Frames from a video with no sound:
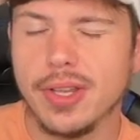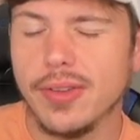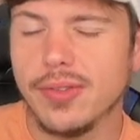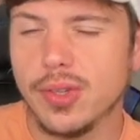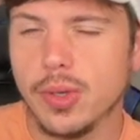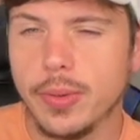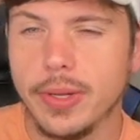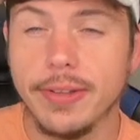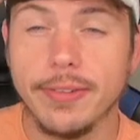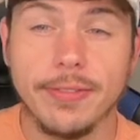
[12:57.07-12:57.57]
so
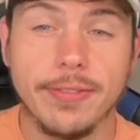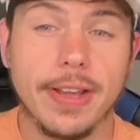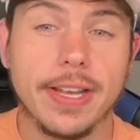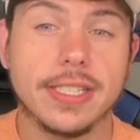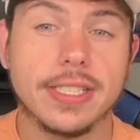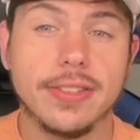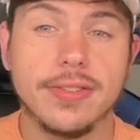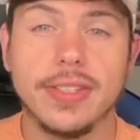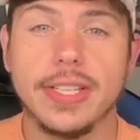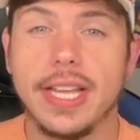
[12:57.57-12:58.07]
he
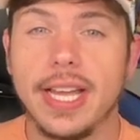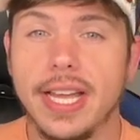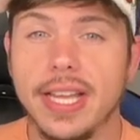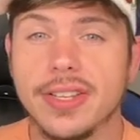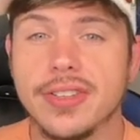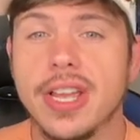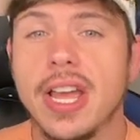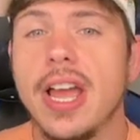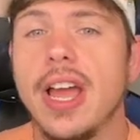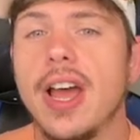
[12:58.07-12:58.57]
effectively has
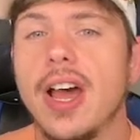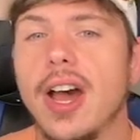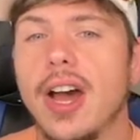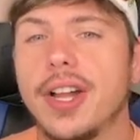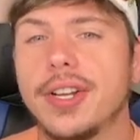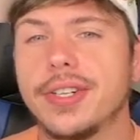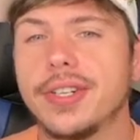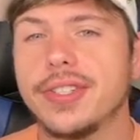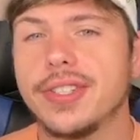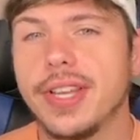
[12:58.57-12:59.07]

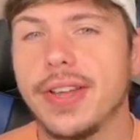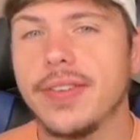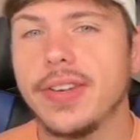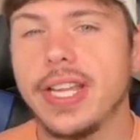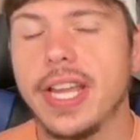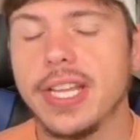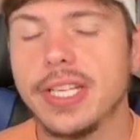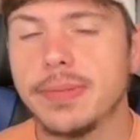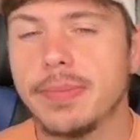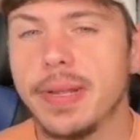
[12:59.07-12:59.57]
170
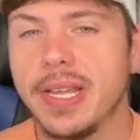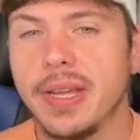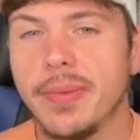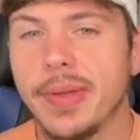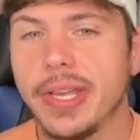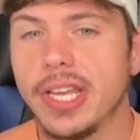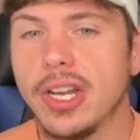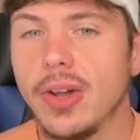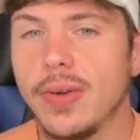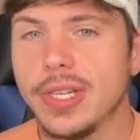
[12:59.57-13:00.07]
HP, and we
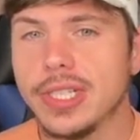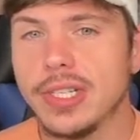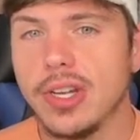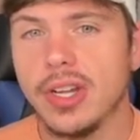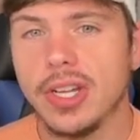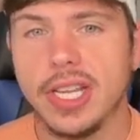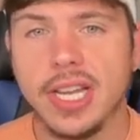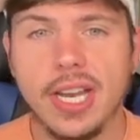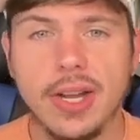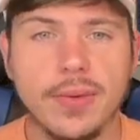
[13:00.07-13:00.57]
can always knock
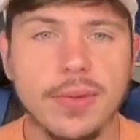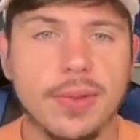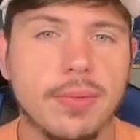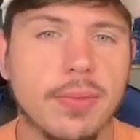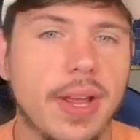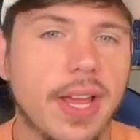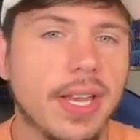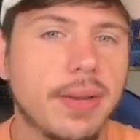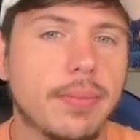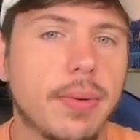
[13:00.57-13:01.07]
it out with
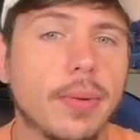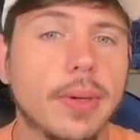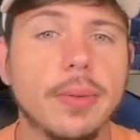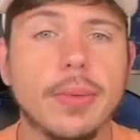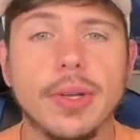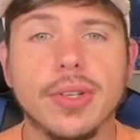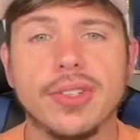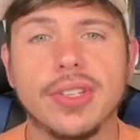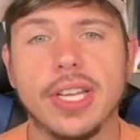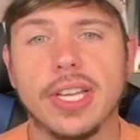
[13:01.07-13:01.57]
red. But we will
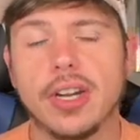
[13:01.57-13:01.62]
send our